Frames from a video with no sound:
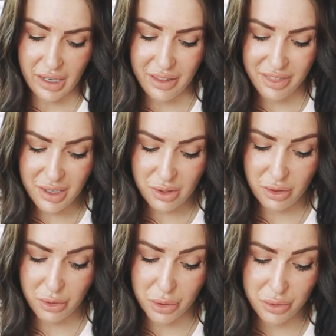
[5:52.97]
I think
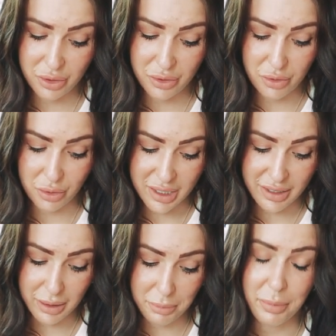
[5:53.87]
you could just drink
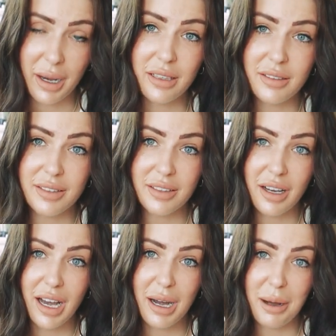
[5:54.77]
it, but
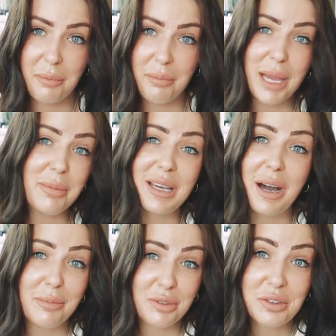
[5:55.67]
um, maybe
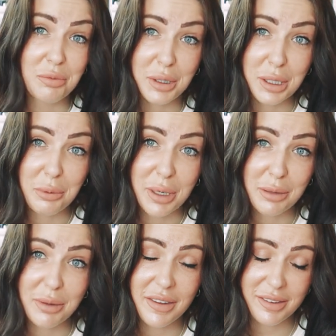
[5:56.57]
I'm just really
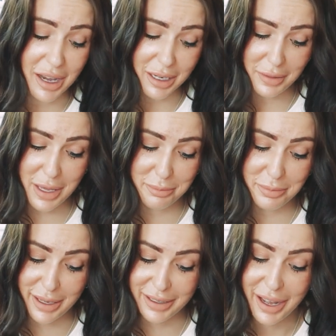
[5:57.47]
weird with this kind of thing,
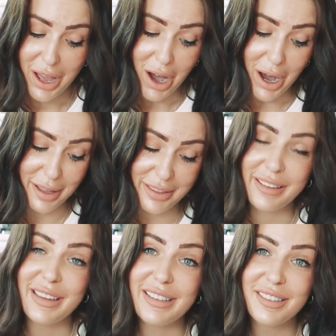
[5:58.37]
That I
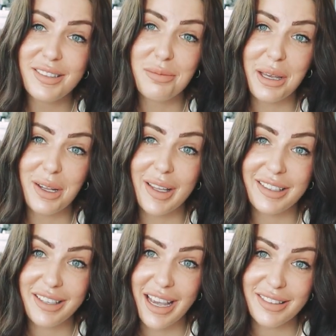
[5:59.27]
think these smell
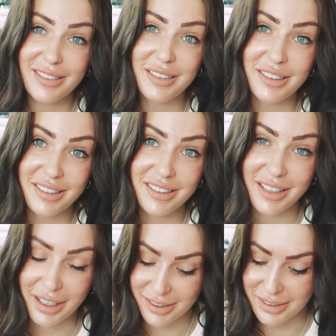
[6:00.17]
and taste
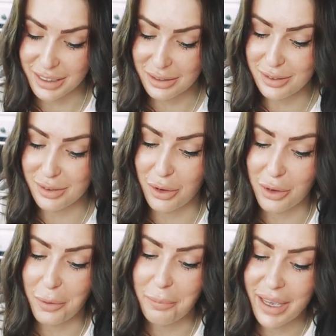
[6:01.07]
disgusting. So